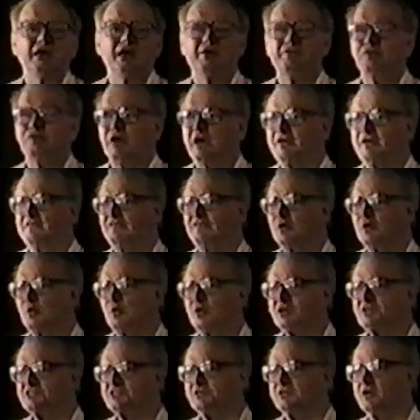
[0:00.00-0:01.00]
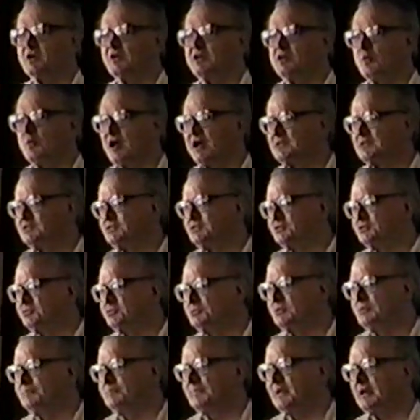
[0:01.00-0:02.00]
If you have a question or you want to,
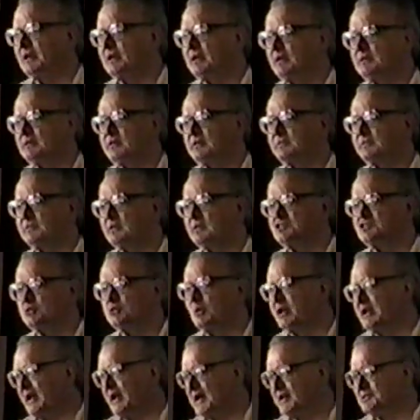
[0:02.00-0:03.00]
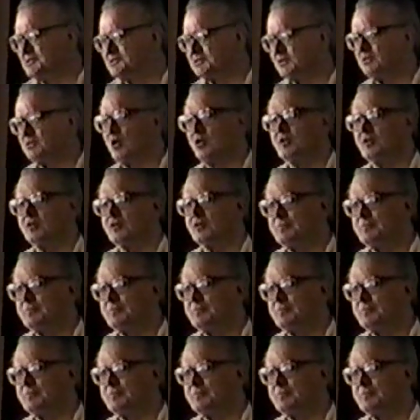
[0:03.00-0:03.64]
that you want to answer, or